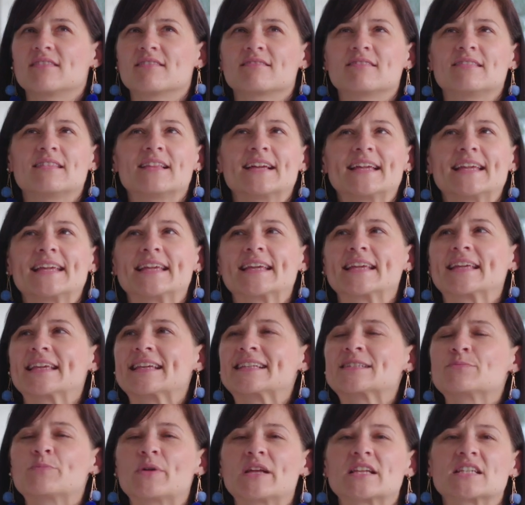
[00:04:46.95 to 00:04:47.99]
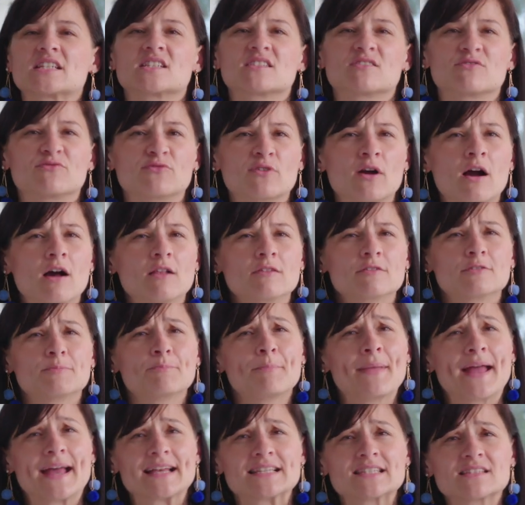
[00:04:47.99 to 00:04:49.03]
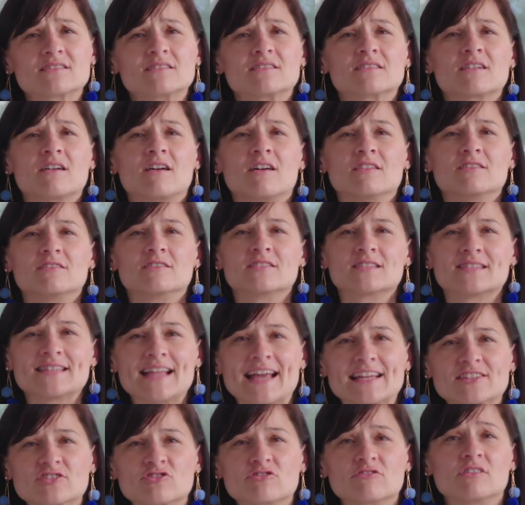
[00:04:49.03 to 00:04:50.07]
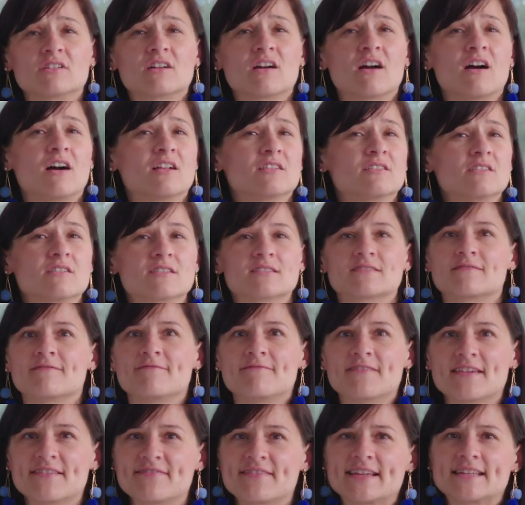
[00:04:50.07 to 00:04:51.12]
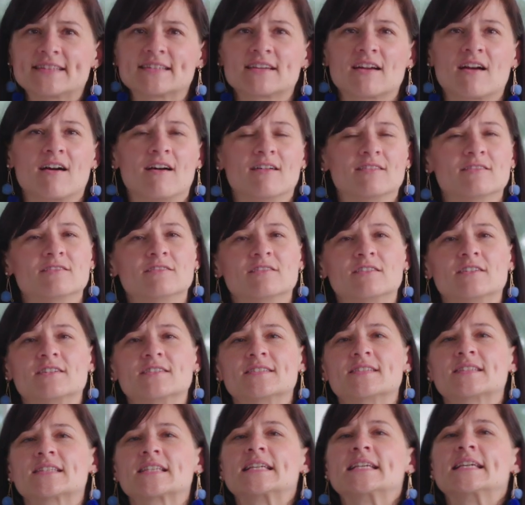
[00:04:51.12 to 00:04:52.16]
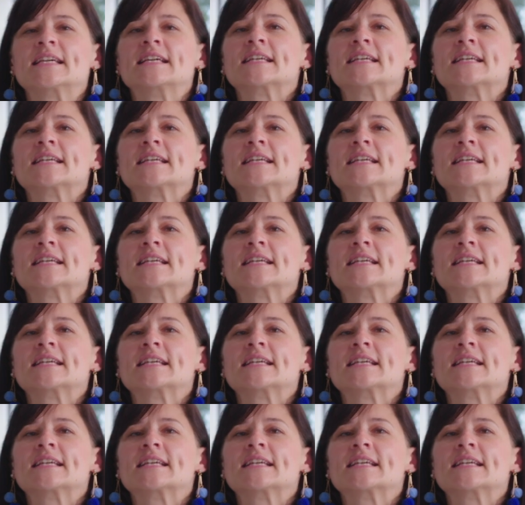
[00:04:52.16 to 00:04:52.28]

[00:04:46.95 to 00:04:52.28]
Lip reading: like expressions of color, pastel colors, natural colors, vivid colors.